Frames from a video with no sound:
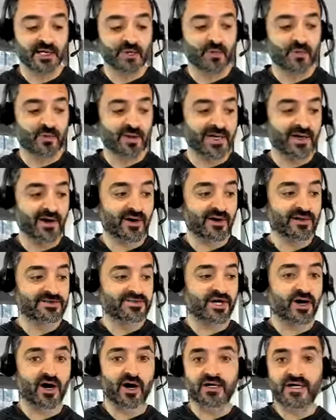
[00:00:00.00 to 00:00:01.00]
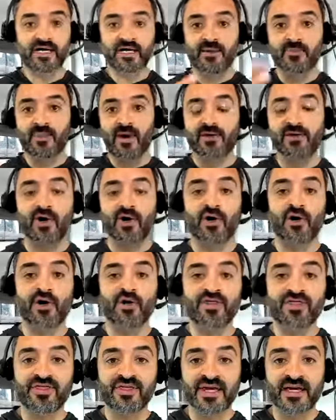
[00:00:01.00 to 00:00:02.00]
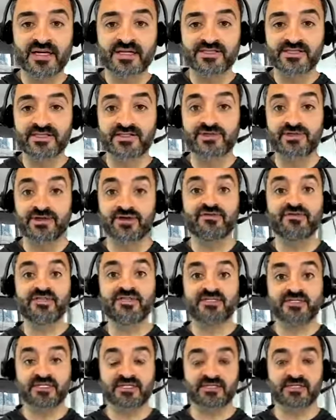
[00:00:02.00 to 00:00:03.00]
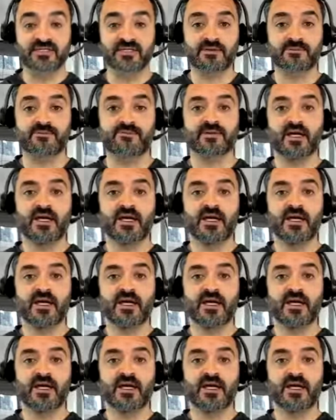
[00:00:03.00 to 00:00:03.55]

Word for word: we are talking about all things nervous system